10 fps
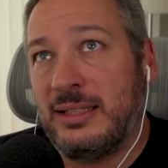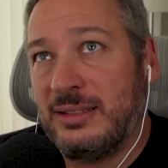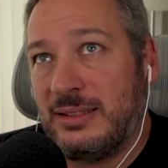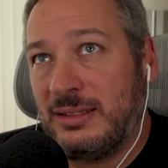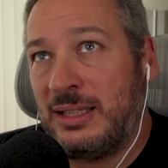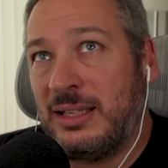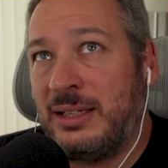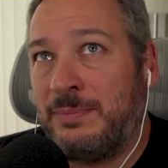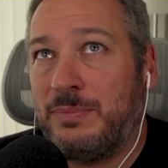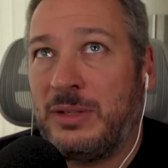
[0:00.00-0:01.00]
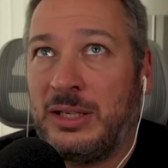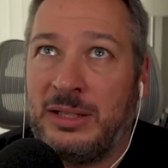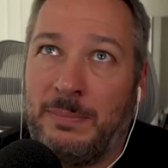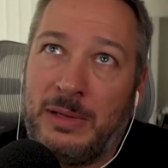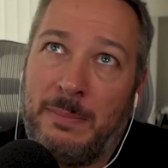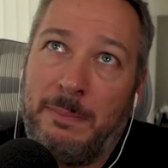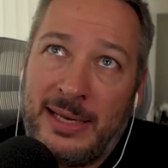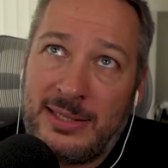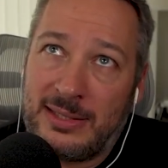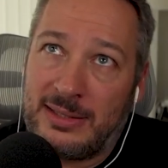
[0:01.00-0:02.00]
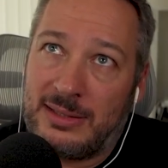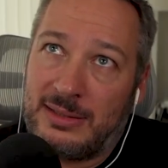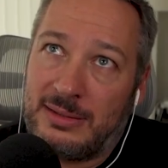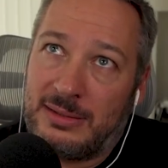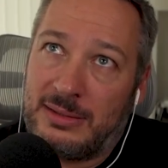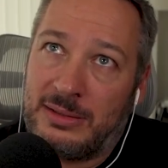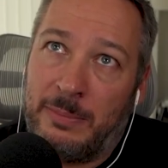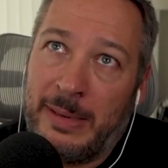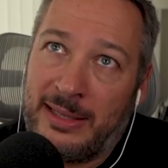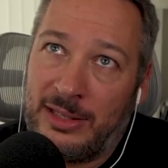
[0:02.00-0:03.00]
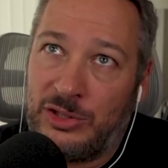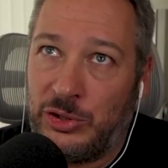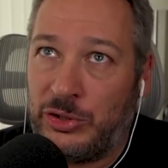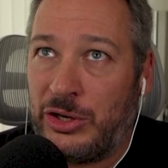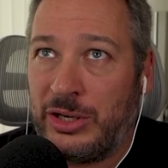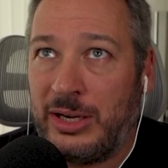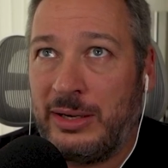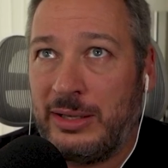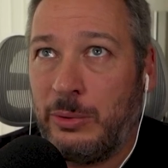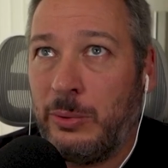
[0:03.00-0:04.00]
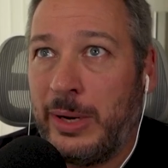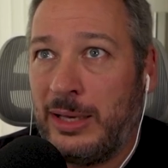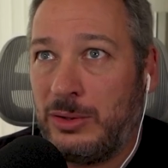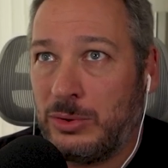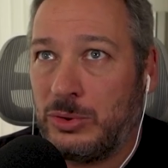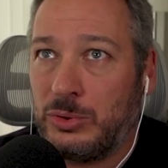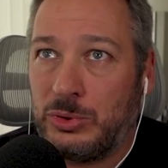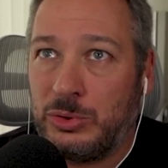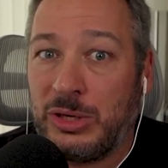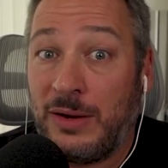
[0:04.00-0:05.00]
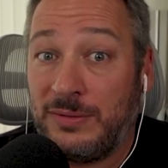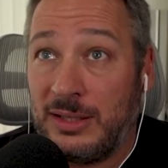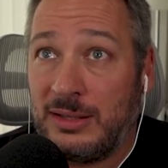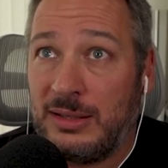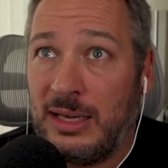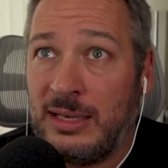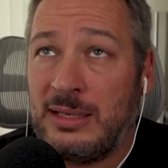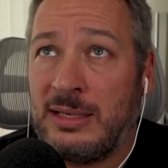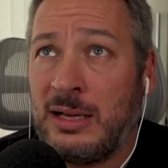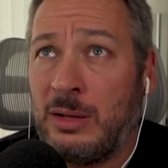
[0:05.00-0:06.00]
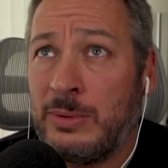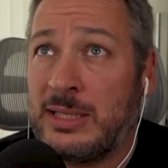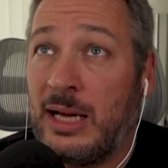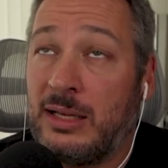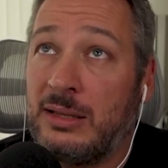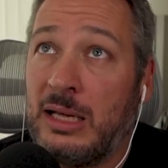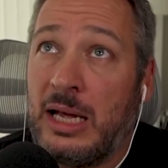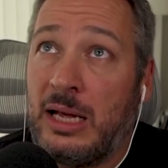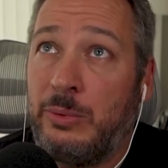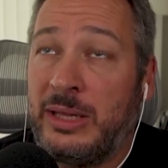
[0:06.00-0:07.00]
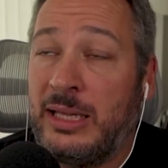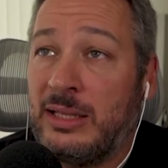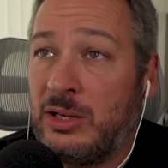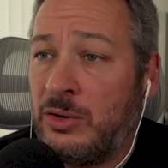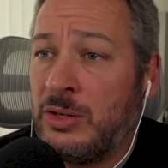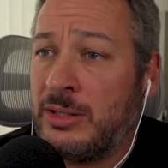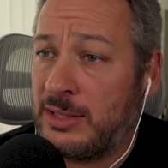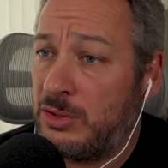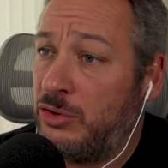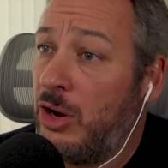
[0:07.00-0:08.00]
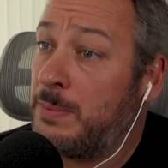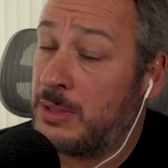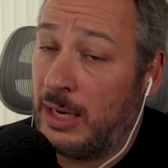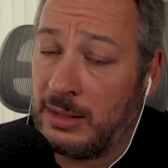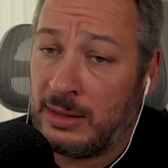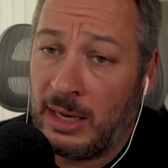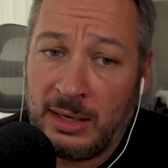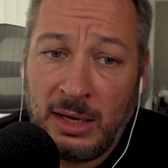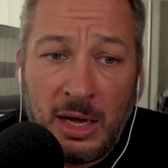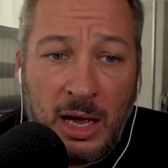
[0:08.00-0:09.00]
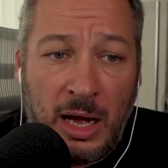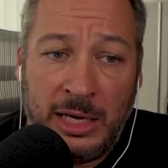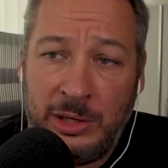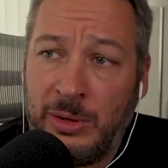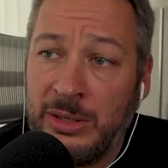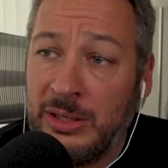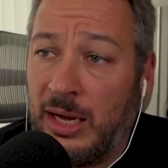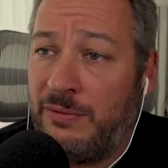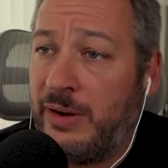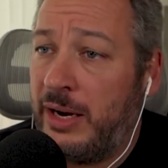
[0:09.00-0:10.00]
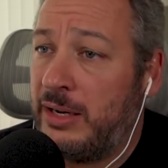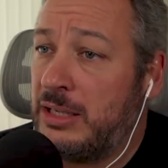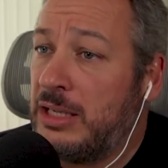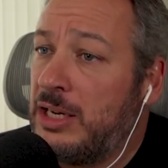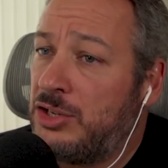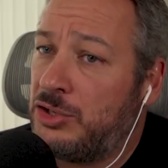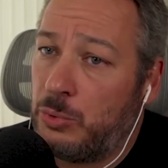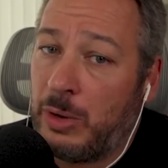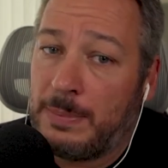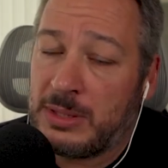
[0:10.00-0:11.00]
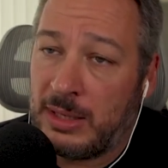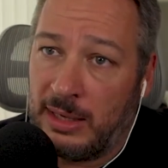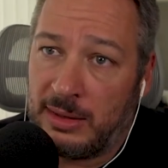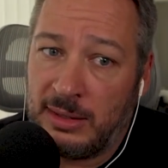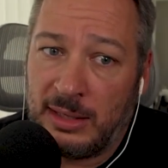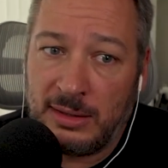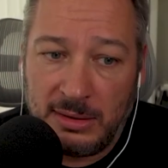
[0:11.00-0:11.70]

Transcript: the best nomenclature or the way to craft it is always like within the context of your website. Like, are you a very niche website that